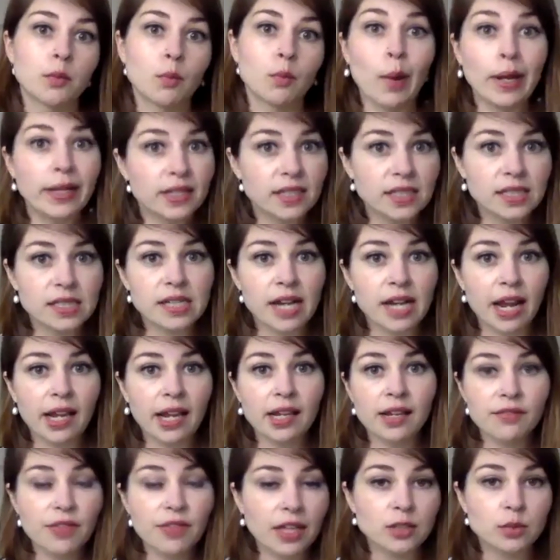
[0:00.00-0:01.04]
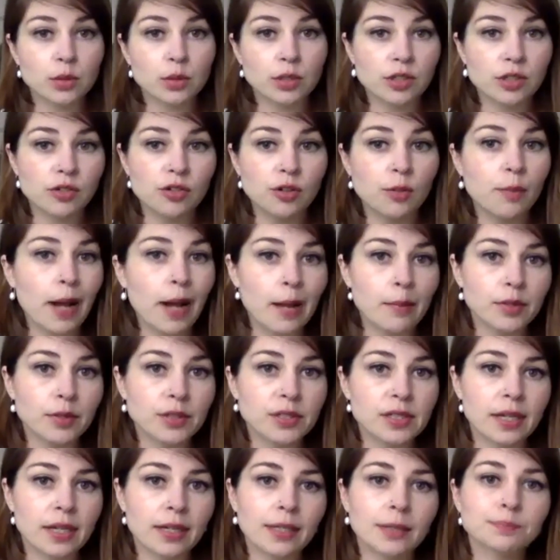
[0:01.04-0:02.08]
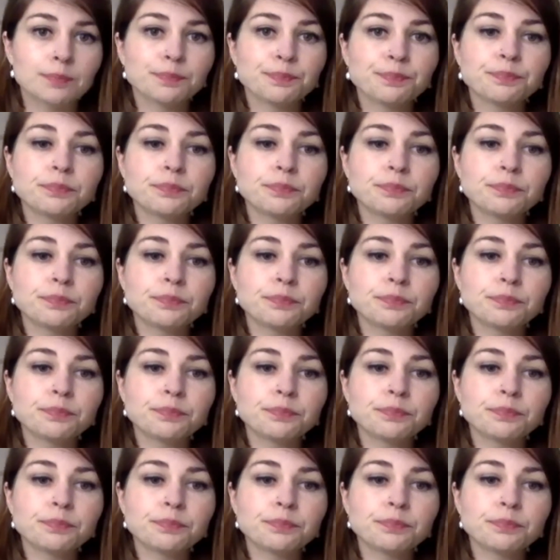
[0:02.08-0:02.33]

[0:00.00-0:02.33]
Wednesday, if that's when you do Bible study.